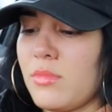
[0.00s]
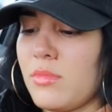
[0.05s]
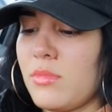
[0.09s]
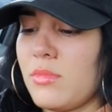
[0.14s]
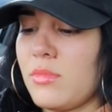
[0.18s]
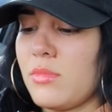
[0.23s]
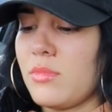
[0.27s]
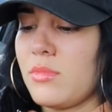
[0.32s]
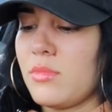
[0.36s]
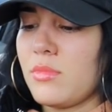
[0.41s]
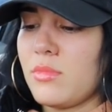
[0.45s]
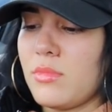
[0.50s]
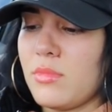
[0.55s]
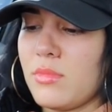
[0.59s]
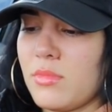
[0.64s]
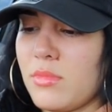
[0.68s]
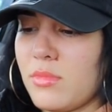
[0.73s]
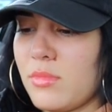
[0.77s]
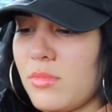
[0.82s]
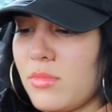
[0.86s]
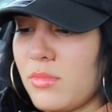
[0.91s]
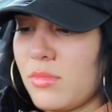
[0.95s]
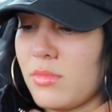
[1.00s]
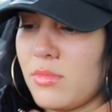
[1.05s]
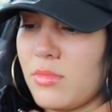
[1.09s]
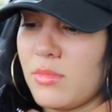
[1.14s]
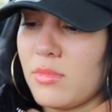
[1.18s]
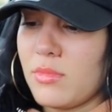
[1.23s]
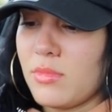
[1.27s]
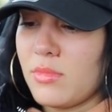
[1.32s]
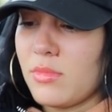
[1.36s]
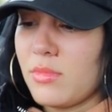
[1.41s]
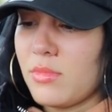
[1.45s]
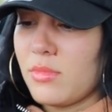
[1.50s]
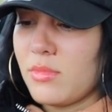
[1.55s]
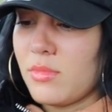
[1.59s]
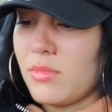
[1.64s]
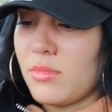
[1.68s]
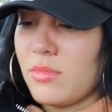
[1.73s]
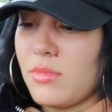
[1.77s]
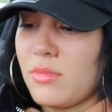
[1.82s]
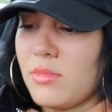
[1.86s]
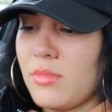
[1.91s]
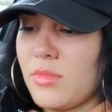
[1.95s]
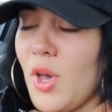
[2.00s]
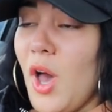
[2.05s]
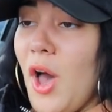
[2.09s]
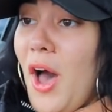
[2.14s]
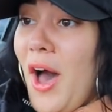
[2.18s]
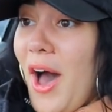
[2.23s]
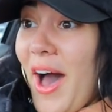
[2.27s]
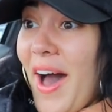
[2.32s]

This person isn't speaking.